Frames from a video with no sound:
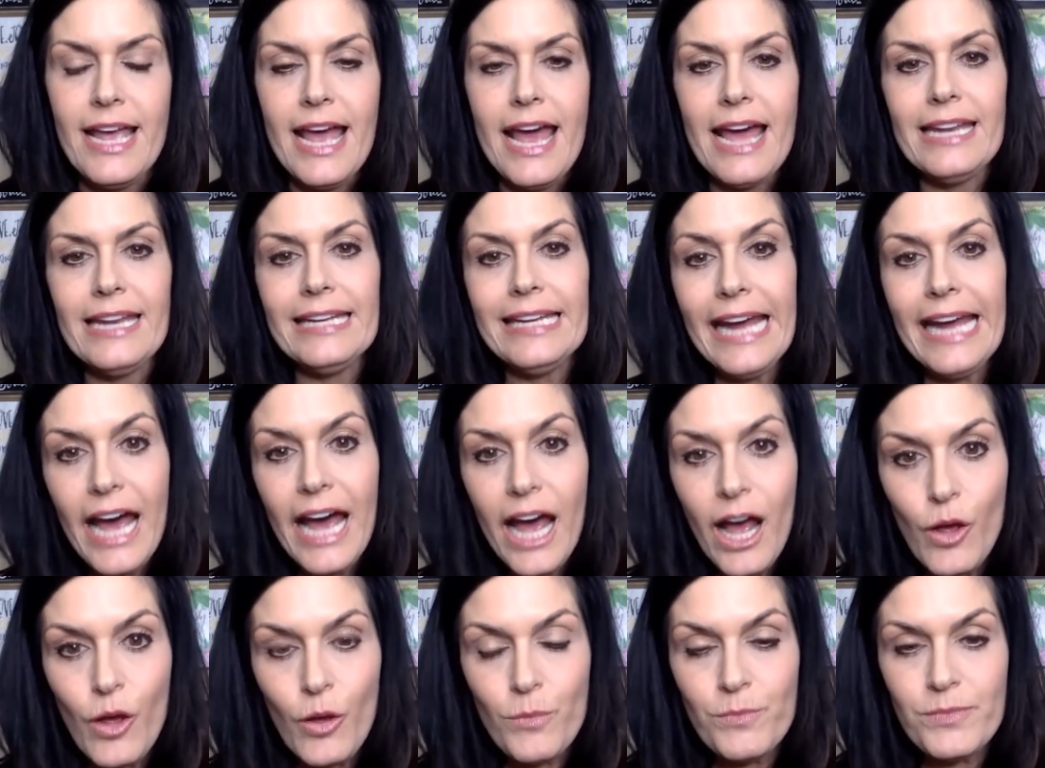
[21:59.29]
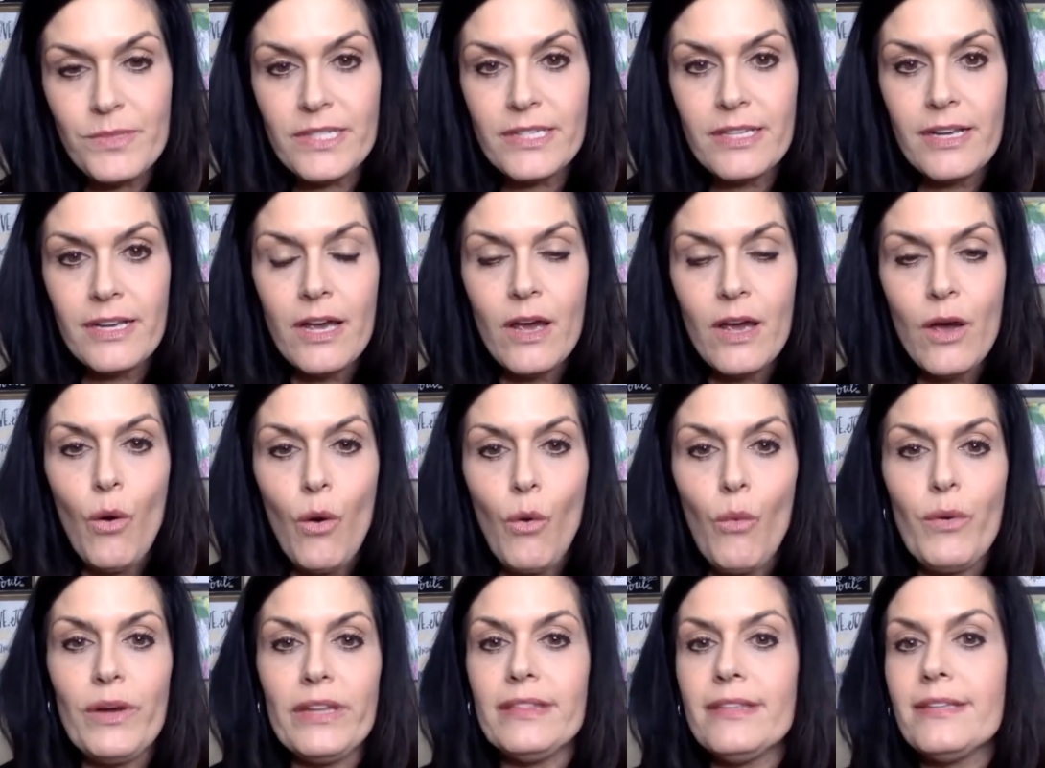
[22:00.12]
and it helps
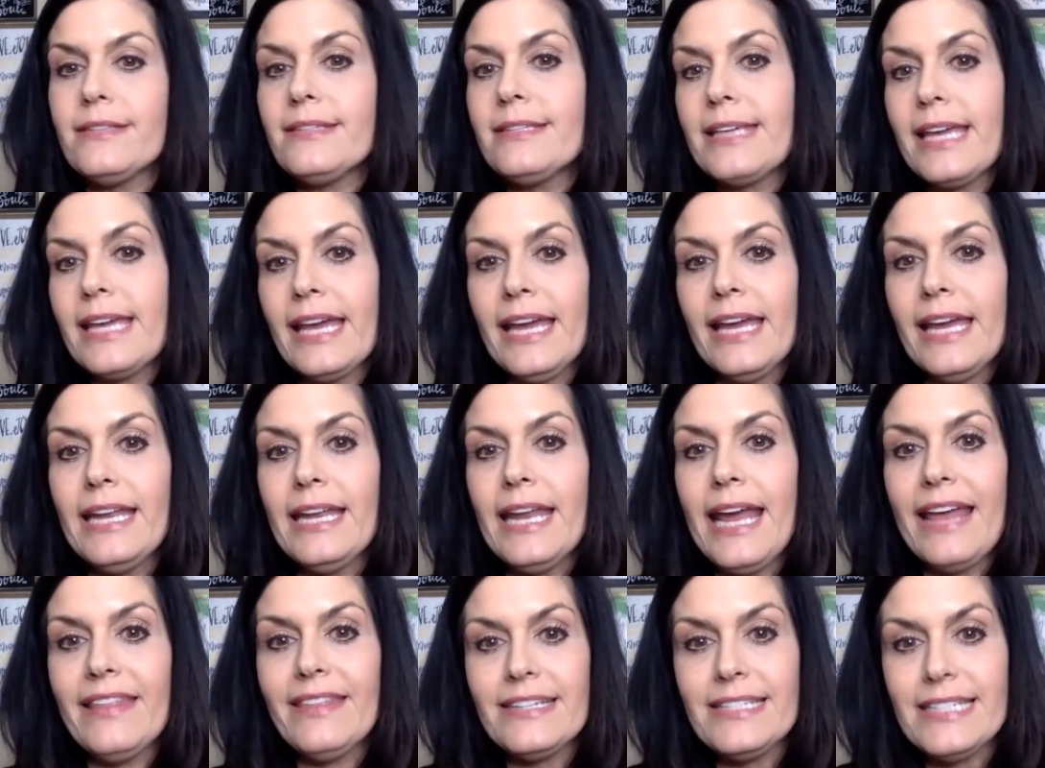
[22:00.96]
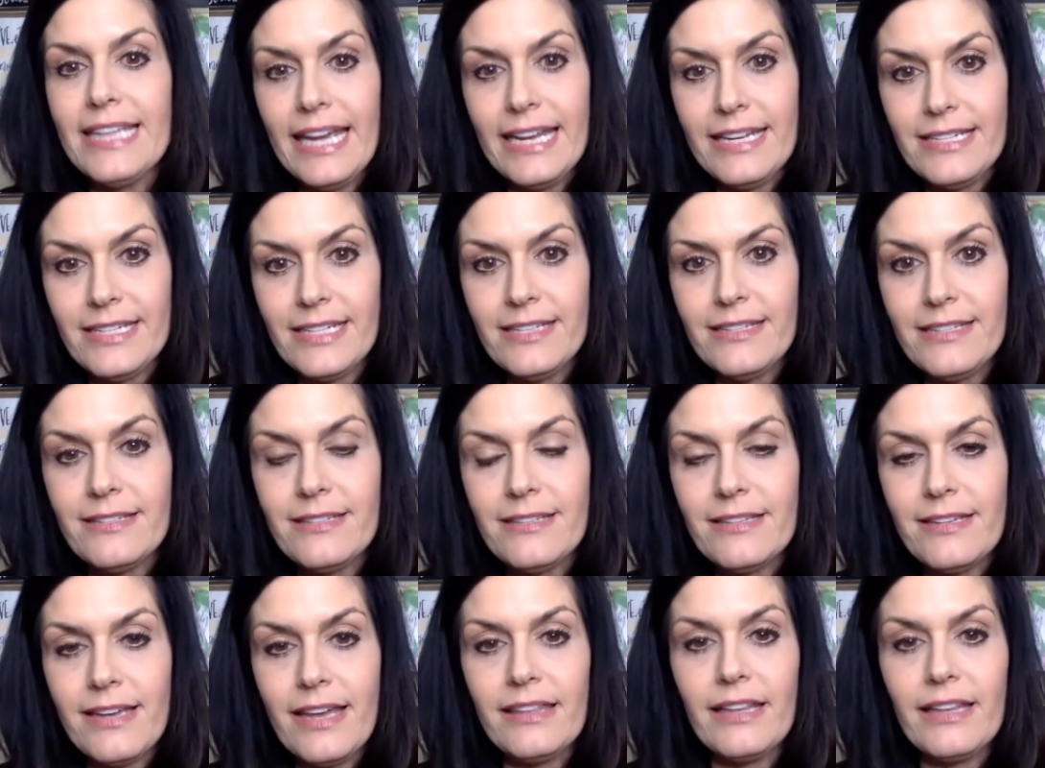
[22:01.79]
with the skin and the tendons